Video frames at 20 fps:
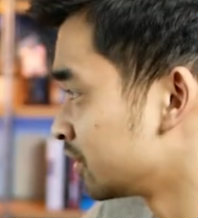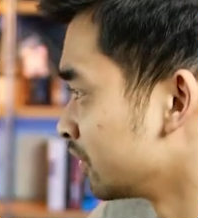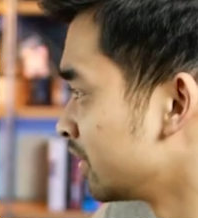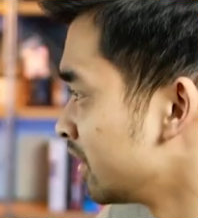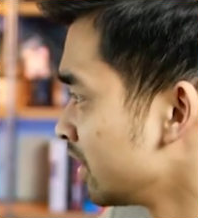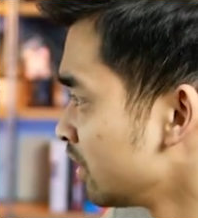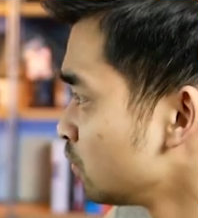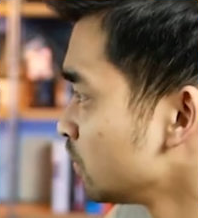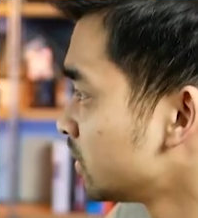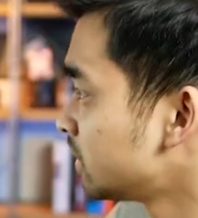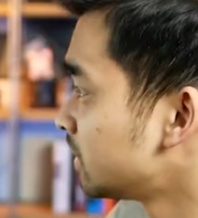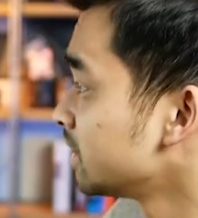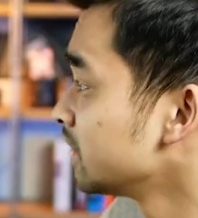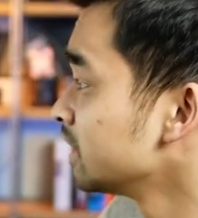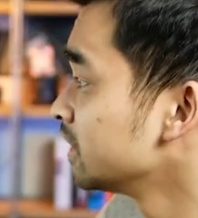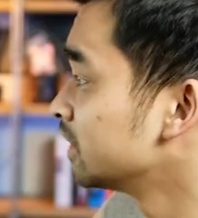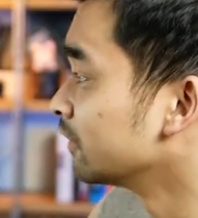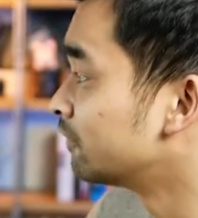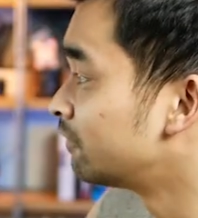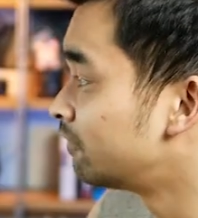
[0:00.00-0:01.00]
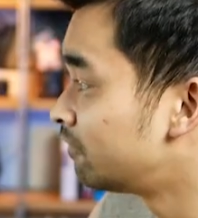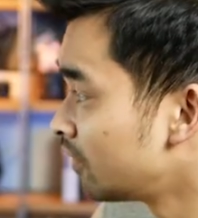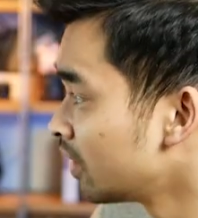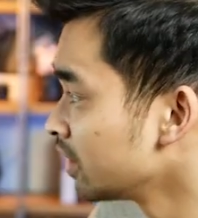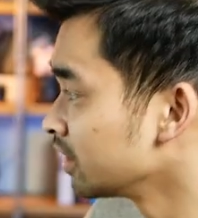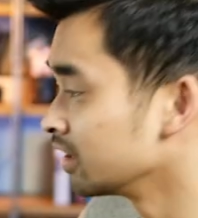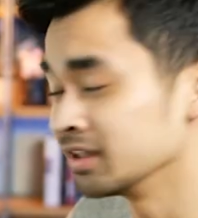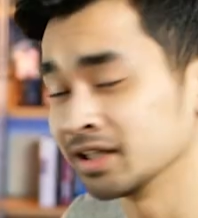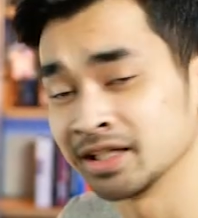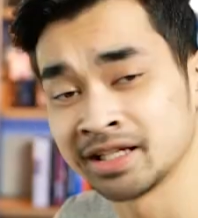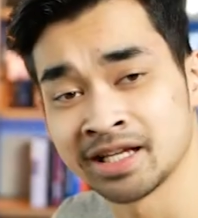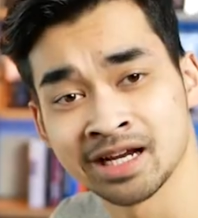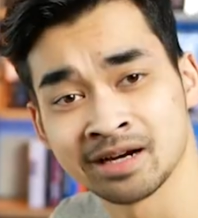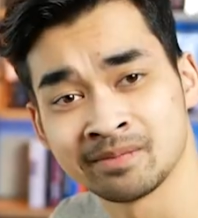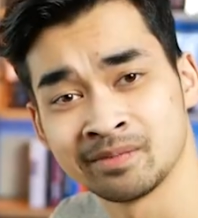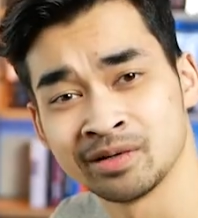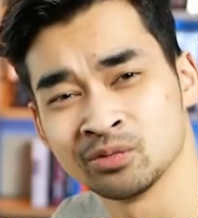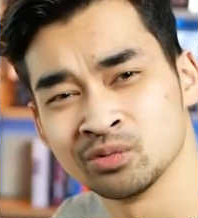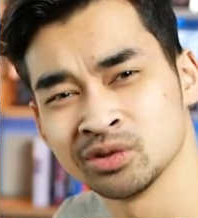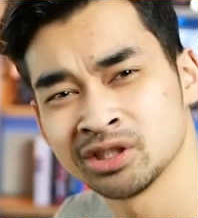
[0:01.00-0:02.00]
so here we see the front of the
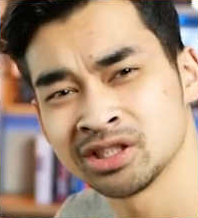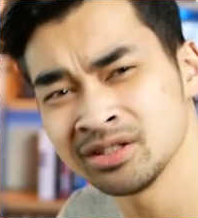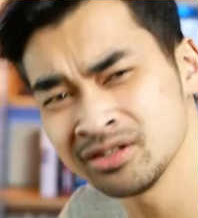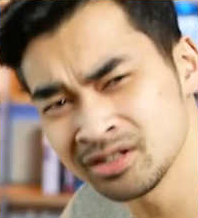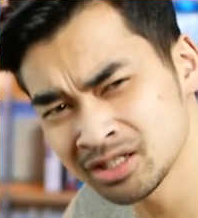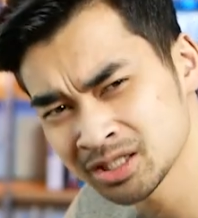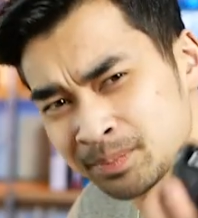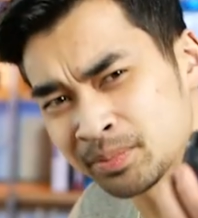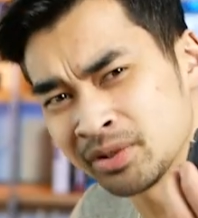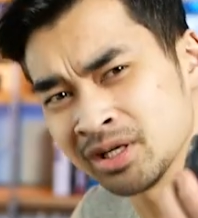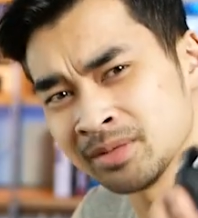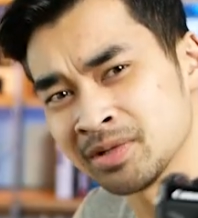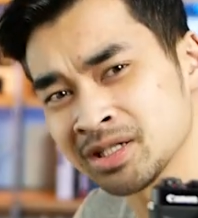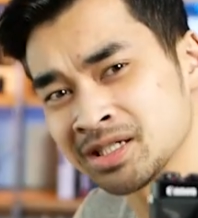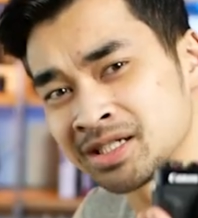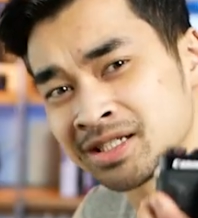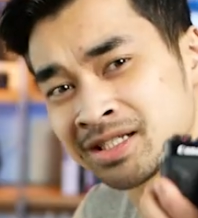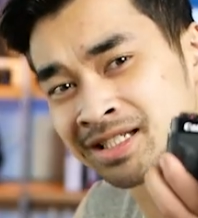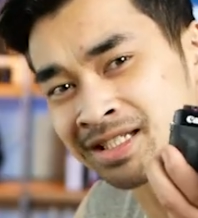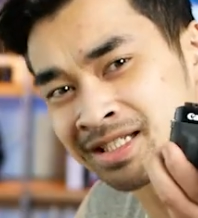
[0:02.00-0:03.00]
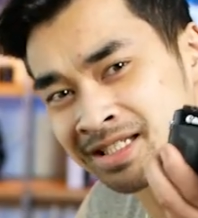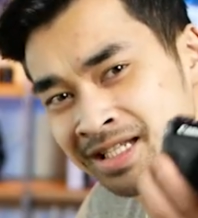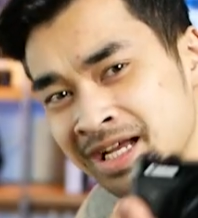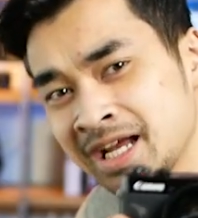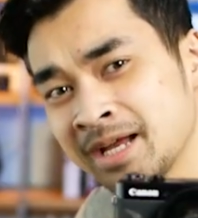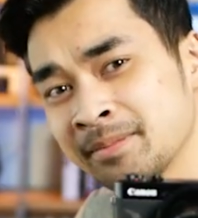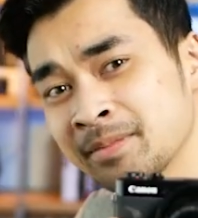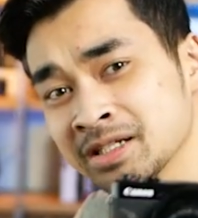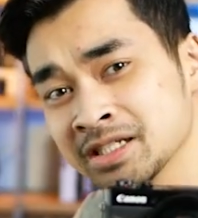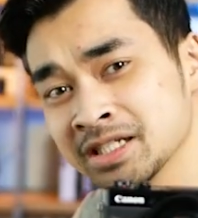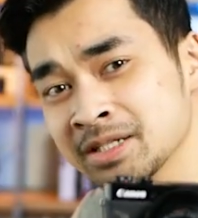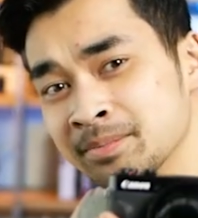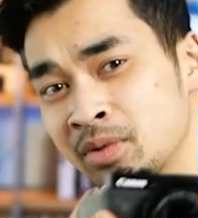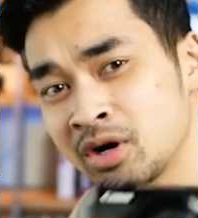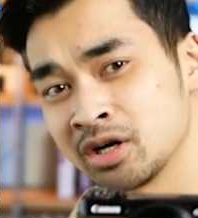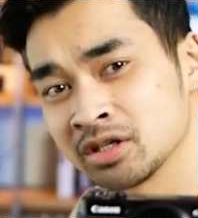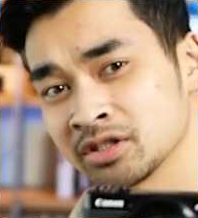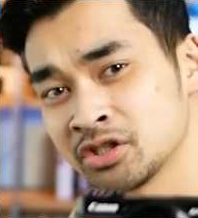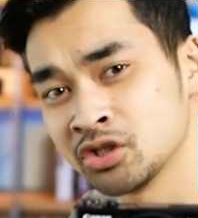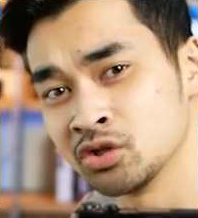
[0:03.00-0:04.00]
camera, which looks pretty much the same as the
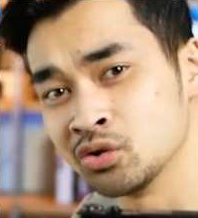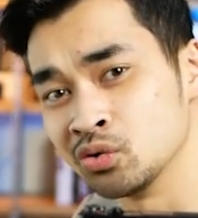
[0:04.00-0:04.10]
Mark